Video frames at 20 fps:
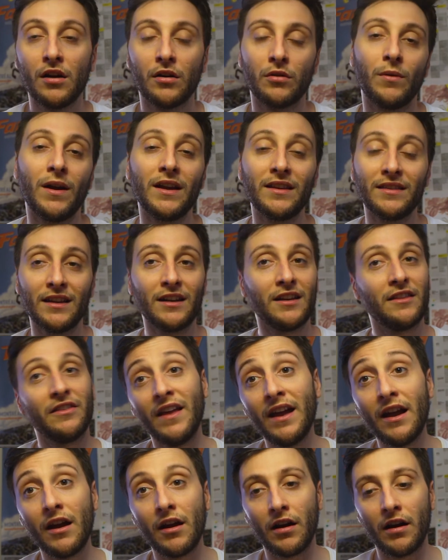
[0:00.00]
right then and
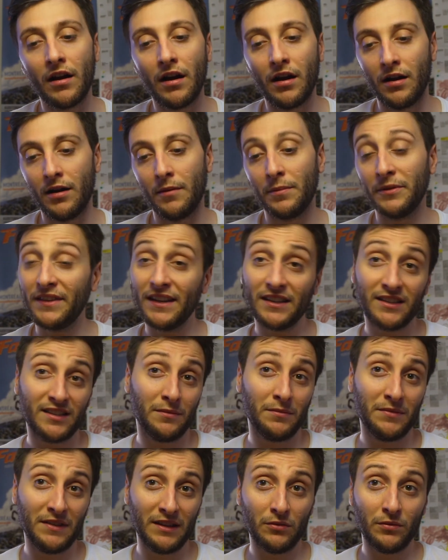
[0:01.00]
there. But that's
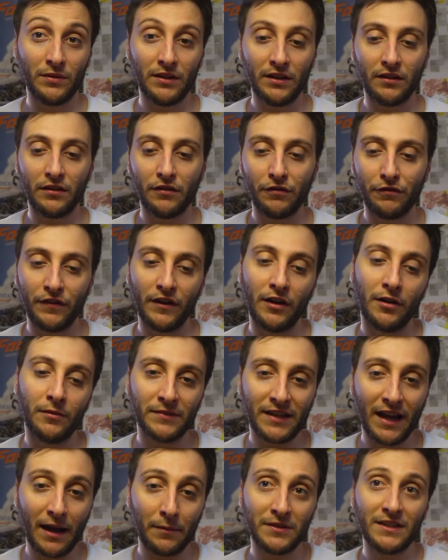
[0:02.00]
something really the film
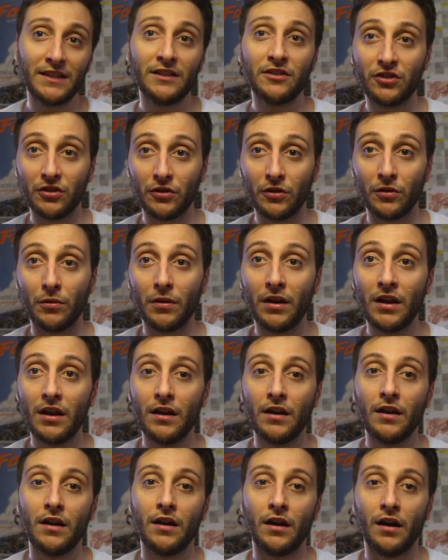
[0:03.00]
taps into
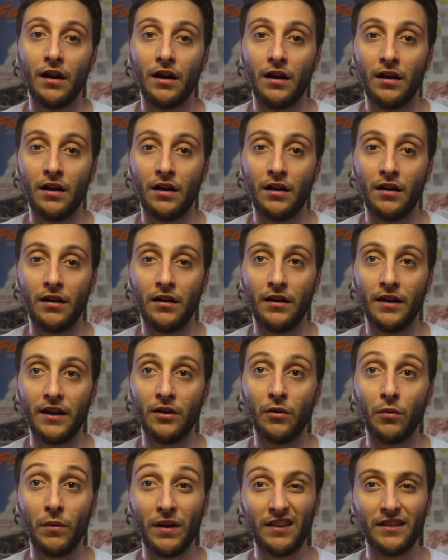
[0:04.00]
in
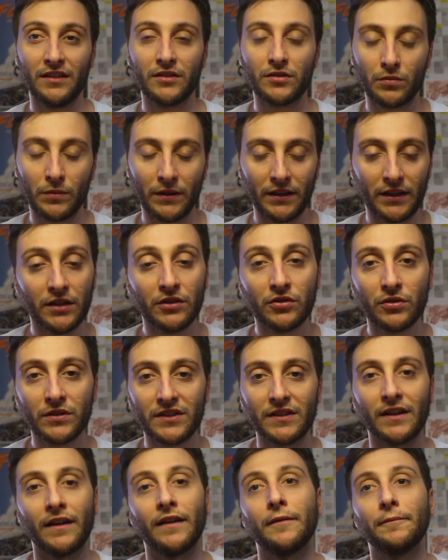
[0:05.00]
a way that's really
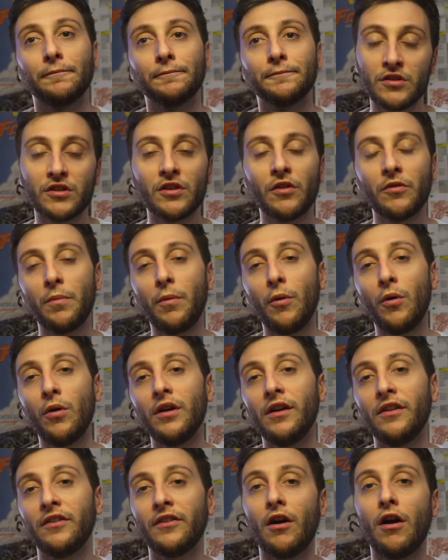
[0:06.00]
interesting. So the
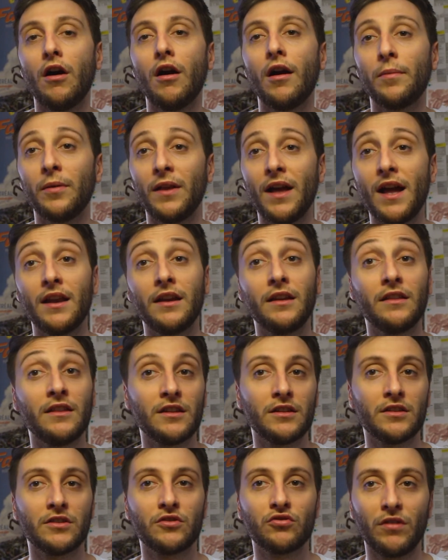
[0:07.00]
boys are planning
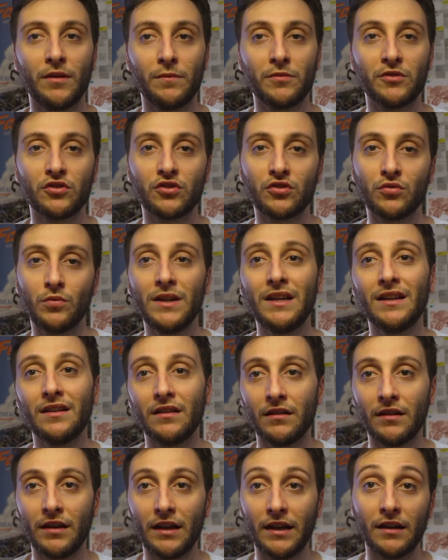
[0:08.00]
this trip to
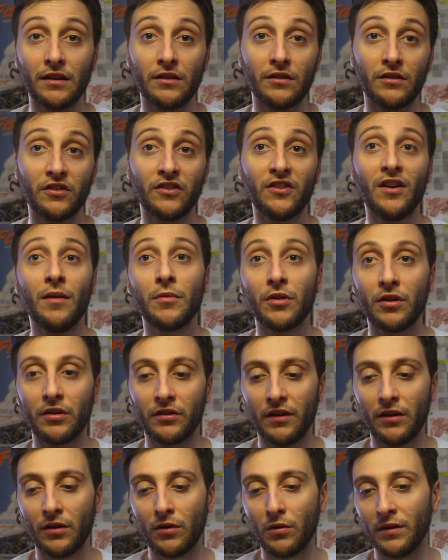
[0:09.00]
Sweden in the summer.
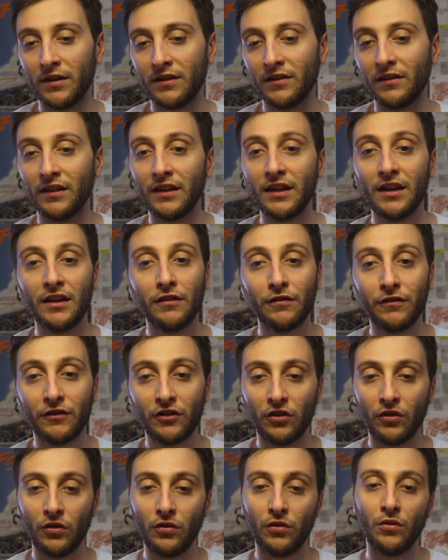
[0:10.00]
They're going to leave
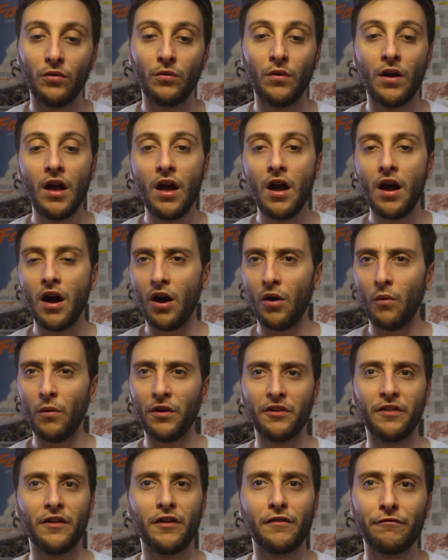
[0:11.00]
to
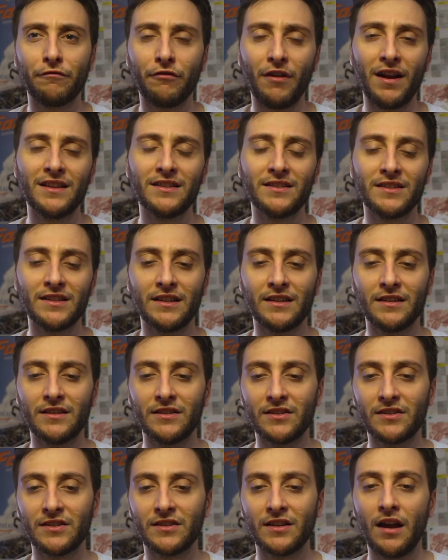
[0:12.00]
one of their
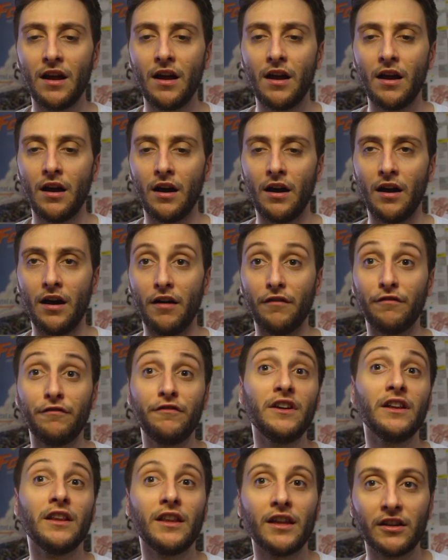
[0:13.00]
friends'
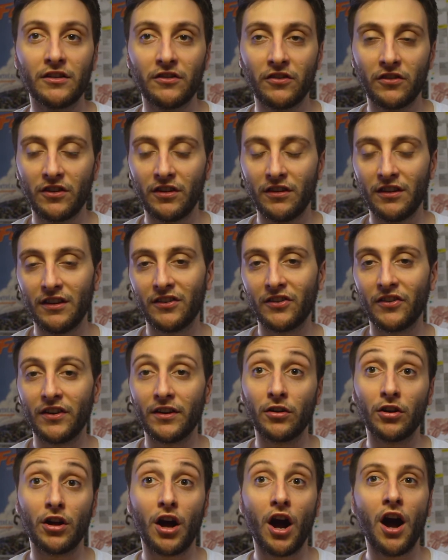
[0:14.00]
village, to this
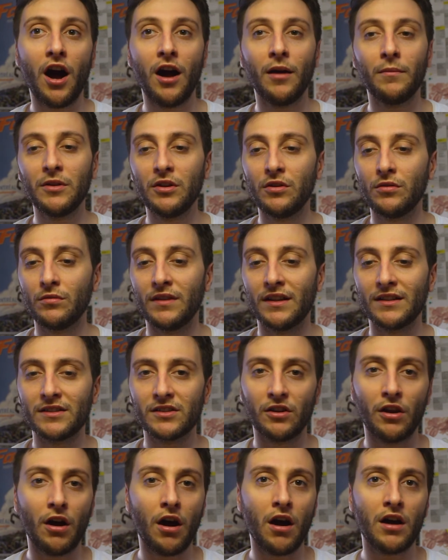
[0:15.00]
little commune
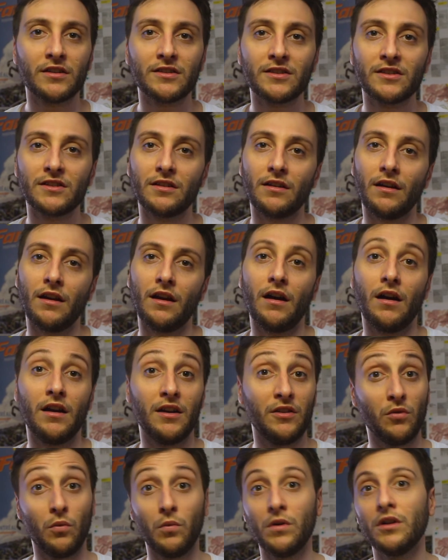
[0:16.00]
that's lost
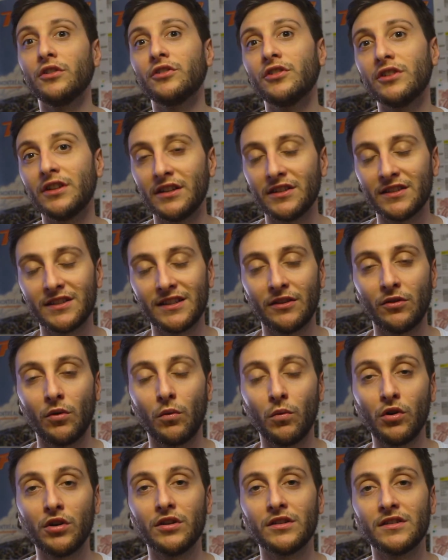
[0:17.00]
in the wilderness, in the
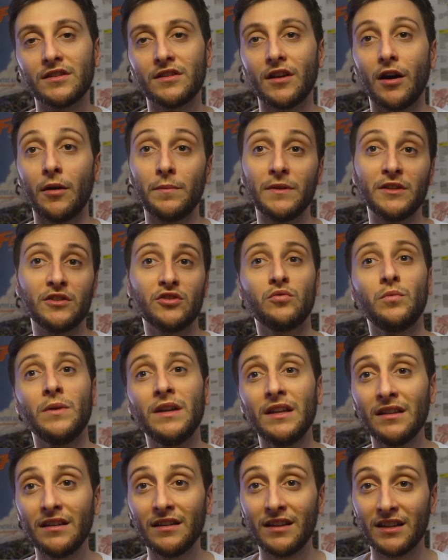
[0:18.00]
woods up in
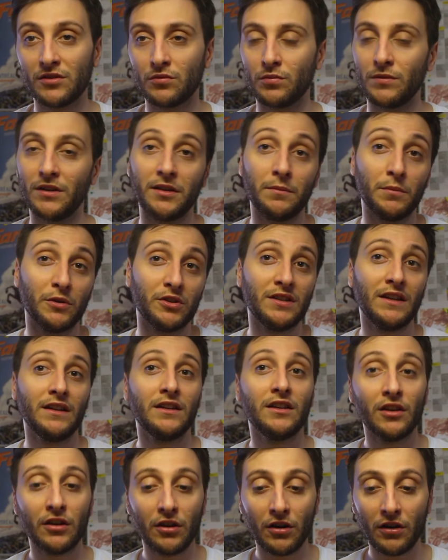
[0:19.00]
Sweden, that's really
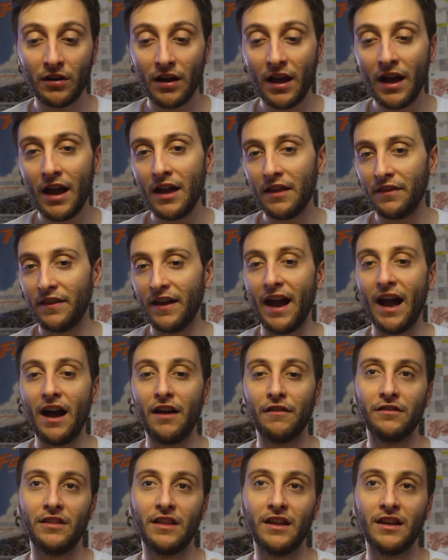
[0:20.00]
particular. They
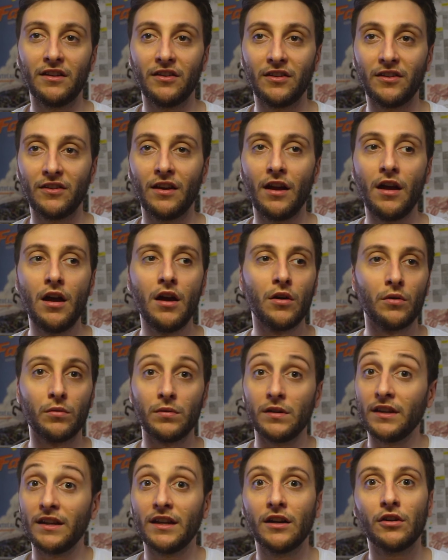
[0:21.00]
have this
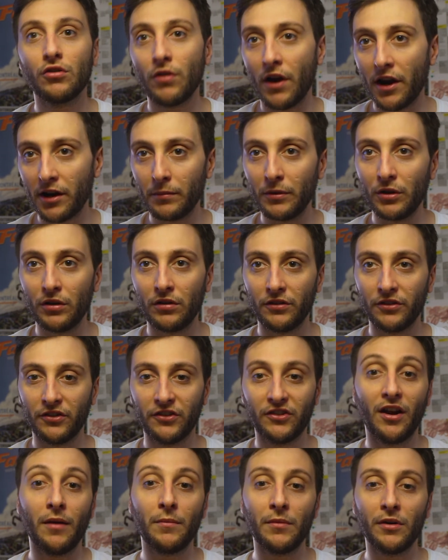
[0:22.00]
really incredible
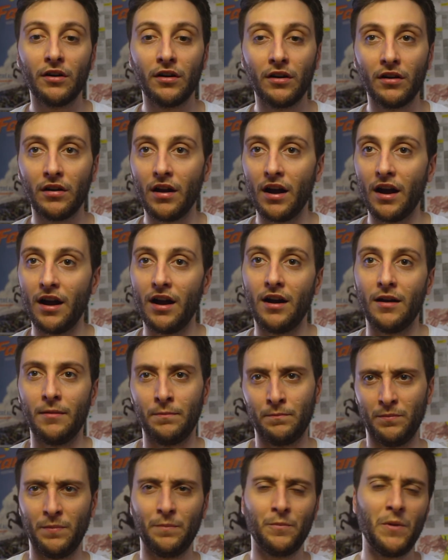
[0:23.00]

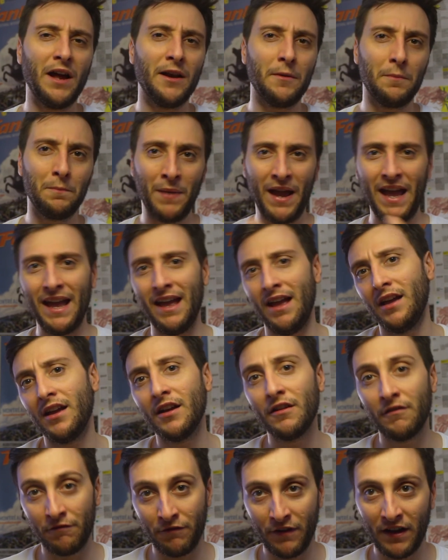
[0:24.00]
summer kind of
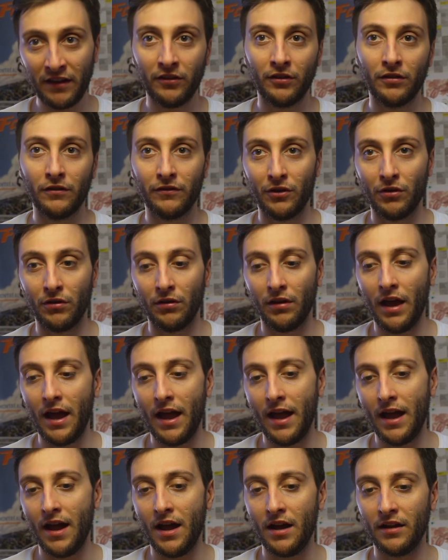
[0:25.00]
pagan festival,
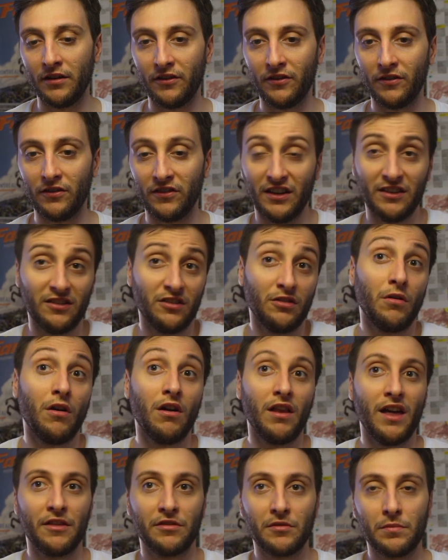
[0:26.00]
and since they're
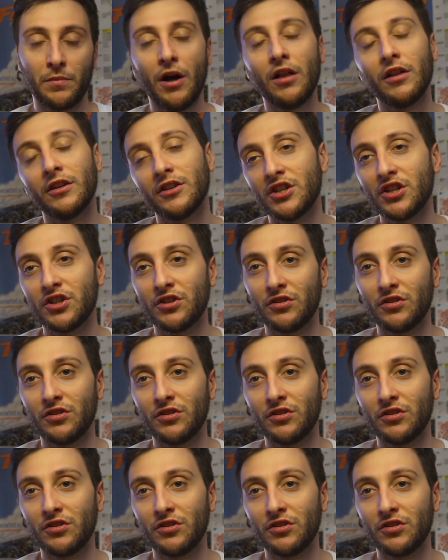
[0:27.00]
all anthropology